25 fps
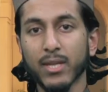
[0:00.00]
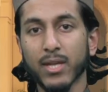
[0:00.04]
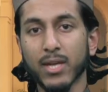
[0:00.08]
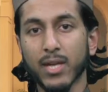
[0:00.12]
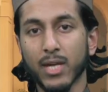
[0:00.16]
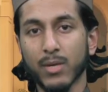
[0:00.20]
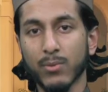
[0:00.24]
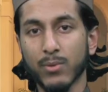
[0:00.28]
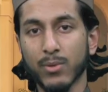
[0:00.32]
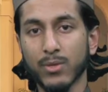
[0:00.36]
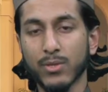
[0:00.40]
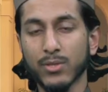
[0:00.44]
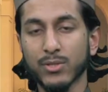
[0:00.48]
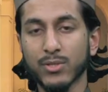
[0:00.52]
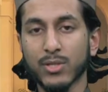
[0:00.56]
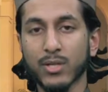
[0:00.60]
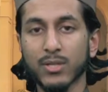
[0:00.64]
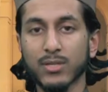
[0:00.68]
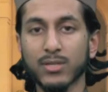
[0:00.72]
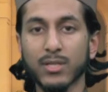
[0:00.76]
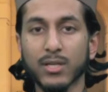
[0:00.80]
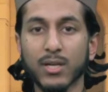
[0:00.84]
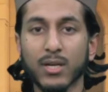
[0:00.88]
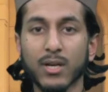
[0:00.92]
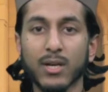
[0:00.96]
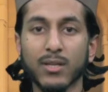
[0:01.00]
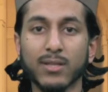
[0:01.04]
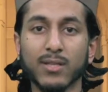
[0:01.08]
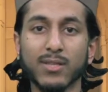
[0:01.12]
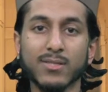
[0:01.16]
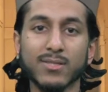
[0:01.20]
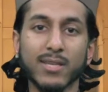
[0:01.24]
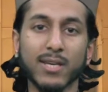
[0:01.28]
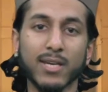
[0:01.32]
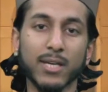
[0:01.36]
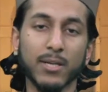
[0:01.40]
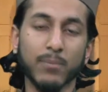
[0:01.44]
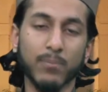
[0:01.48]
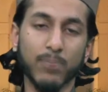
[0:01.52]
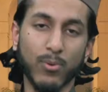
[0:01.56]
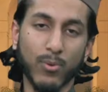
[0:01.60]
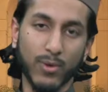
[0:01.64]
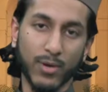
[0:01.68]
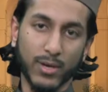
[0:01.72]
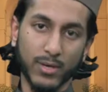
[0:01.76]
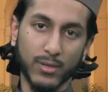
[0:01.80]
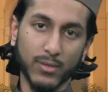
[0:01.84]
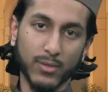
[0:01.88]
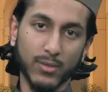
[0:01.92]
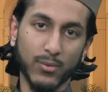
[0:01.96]
And we were discussing on the second
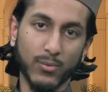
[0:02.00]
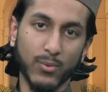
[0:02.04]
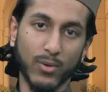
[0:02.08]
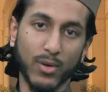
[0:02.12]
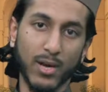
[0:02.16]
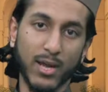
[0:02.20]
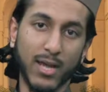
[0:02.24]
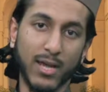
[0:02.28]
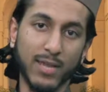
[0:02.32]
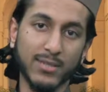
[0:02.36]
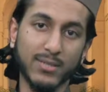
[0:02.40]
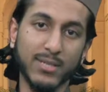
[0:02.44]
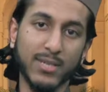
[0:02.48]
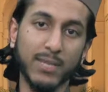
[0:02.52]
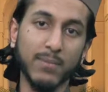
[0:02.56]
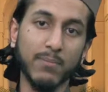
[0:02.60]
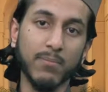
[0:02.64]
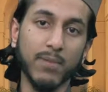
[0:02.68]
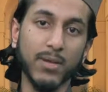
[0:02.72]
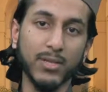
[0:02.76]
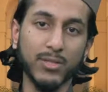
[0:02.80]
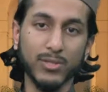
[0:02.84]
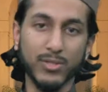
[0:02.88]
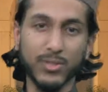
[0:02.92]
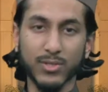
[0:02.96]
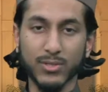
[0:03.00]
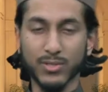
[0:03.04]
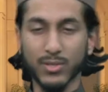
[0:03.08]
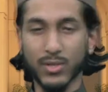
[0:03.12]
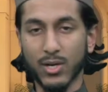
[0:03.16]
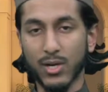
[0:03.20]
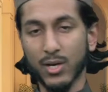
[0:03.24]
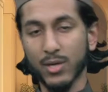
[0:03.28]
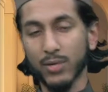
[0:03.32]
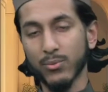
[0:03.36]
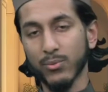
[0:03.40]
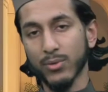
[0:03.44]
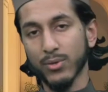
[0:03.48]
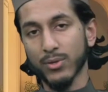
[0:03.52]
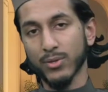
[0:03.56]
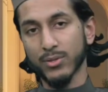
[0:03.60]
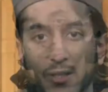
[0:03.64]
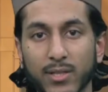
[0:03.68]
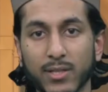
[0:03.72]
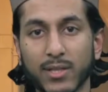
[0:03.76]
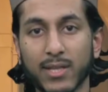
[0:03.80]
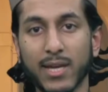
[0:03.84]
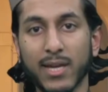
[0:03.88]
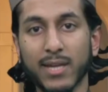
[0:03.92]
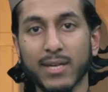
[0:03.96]
point, whereas he mentions onwards
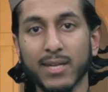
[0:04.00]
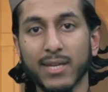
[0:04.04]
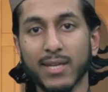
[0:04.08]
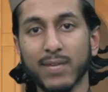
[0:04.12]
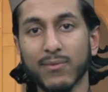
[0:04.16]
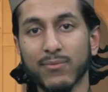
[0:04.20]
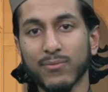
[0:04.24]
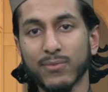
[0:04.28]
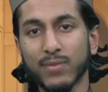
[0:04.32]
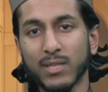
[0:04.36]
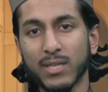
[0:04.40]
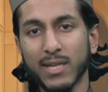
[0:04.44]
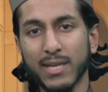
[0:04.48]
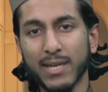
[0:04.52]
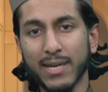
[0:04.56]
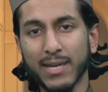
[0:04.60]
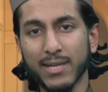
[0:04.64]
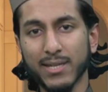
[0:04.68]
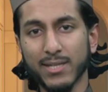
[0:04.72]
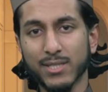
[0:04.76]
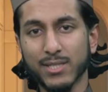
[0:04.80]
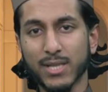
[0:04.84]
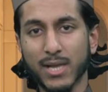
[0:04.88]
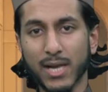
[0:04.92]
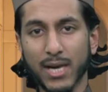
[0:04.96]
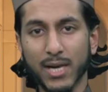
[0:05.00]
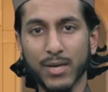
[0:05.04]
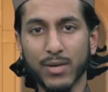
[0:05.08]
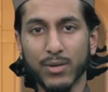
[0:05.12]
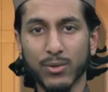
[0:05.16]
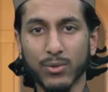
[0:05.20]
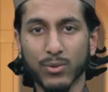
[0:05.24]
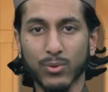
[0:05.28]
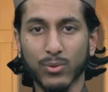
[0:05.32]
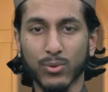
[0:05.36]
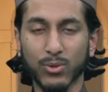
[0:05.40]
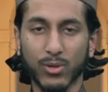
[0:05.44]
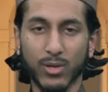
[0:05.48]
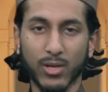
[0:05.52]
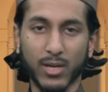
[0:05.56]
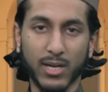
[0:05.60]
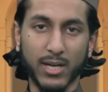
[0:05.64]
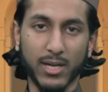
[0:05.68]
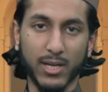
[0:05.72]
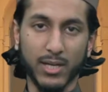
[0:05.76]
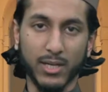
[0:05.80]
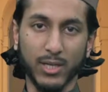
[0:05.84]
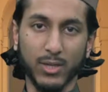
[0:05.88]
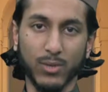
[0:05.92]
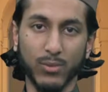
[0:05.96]
that if the entire
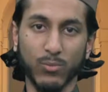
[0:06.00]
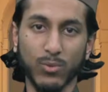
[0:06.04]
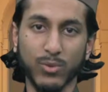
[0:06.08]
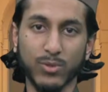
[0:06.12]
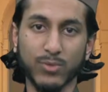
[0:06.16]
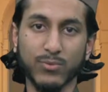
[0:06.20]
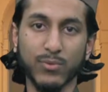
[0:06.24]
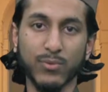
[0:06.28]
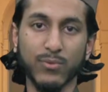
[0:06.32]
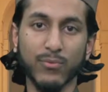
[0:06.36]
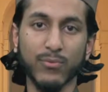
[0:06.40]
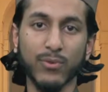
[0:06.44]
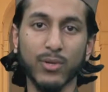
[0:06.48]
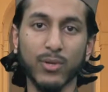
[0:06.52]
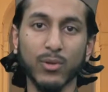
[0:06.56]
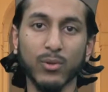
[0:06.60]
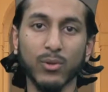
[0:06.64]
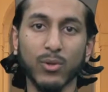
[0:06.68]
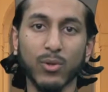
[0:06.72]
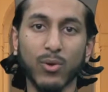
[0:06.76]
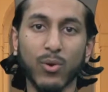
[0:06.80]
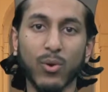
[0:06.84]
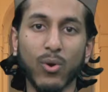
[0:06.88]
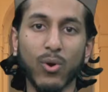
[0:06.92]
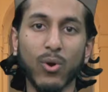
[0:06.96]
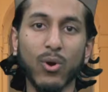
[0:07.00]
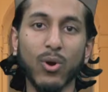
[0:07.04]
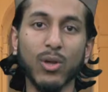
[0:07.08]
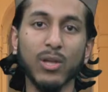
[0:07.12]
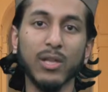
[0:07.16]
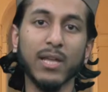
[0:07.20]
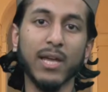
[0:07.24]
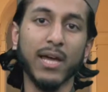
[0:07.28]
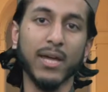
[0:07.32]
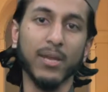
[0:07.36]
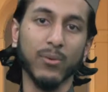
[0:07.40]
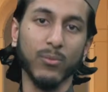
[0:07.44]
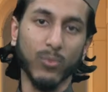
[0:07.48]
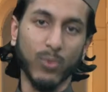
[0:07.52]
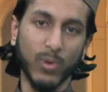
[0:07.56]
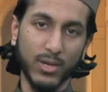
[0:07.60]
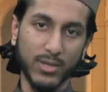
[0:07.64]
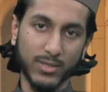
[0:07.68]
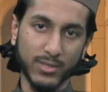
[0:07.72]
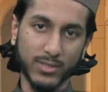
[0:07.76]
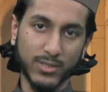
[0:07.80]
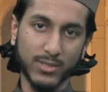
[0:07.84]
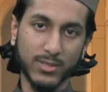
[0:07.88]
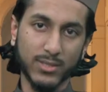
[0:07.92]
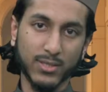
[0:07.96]
Quran was revealed all at
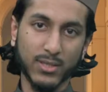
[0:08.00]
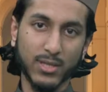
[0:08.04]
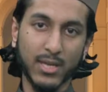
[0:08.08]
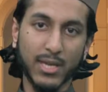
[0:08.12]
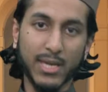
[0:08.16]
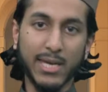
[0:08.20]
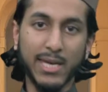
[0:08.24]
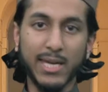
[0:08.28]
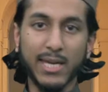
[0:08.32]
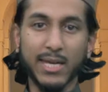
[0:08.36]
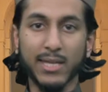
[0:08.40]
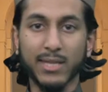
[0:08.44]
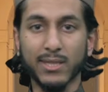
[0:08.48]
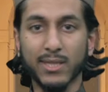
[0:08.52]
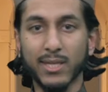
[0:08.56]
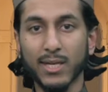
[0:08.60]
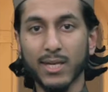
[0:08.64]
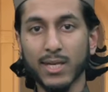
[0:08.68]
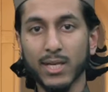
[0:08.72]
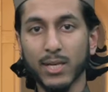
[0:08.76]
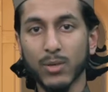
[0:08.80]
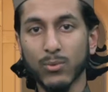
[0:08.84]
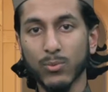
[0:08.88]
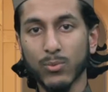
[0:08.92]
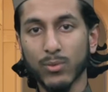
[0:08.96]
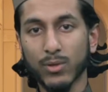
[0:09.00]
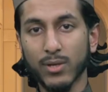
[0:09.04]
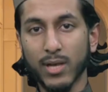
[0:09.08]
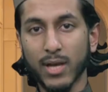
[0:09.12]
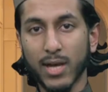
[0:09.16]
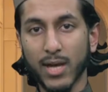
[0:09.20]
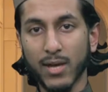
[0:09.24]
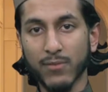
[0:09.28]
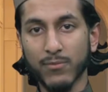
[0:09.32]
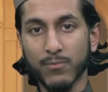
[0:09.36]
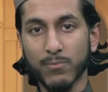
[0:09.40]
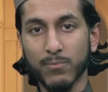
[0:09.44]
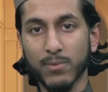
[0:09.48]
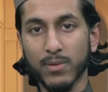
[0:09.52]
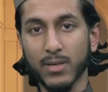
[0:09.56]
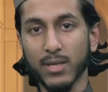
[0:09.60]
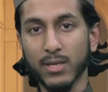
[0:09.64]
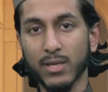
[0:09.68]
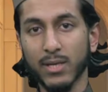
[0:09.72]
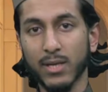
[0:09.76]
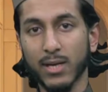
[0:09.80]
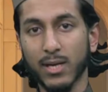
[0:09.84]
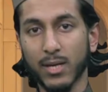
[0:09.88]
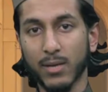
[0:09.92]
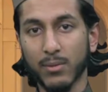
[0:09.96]
once, then it would have
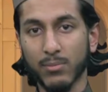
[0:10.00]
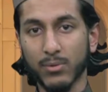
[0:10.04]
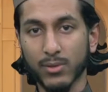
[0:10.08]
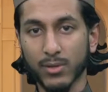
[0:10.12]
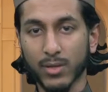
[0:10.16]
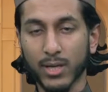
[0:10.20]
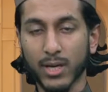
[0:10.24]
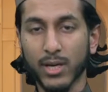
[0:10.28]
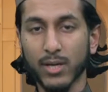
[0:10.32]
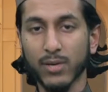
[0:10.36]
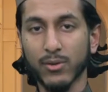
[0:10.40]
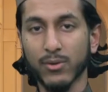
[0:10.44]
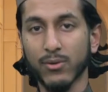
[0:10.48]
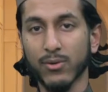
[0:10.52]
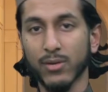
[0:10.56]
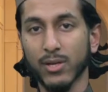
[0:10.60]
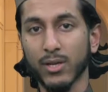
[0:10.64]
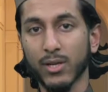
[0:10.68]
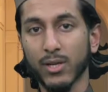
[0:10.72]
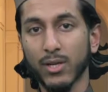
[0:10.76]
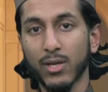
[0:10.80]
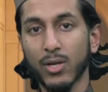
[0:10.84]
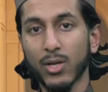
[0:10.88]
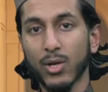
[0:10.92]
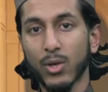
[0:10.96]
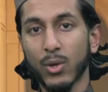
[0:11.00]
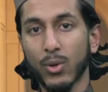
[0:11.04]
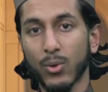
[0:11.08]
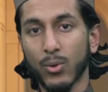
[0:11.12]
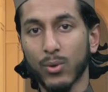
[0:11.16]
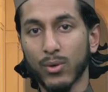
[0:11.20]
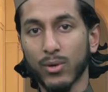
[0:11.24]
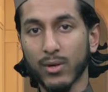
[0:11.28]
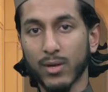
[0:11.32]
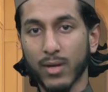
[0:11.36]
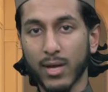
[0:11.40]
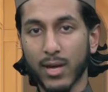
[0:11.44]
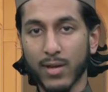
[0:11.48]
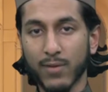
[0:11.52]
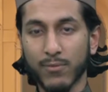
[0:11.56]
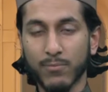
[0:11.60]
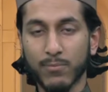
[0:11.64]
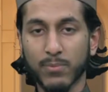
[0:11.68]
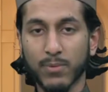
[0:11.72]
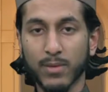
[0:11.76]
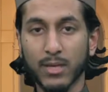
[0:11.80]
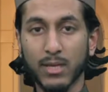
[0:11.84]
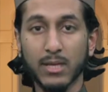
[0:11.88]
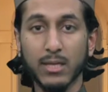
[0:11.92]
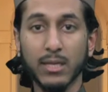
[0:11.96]
been obligatory, or it have
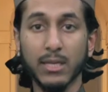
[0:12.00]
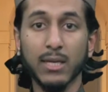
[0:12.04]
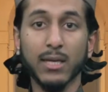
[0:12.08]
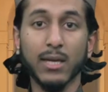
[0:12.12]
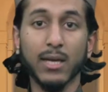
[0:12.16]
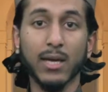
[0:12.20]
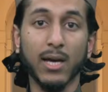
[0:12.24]
been